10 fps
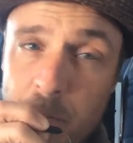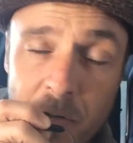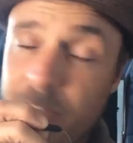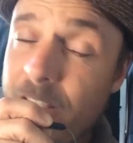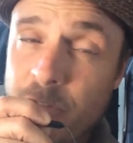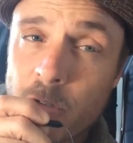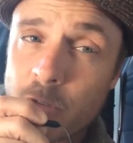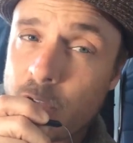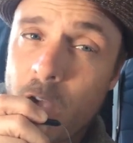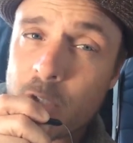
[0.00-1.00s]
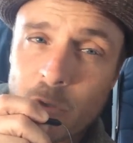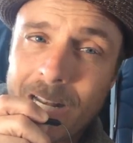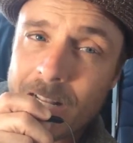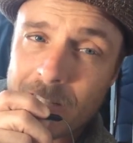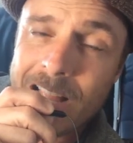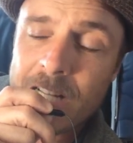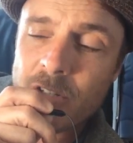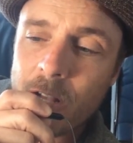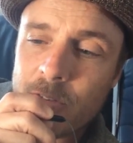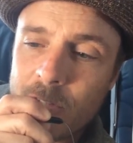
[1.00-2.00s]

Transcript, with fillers: professional dog training client dogs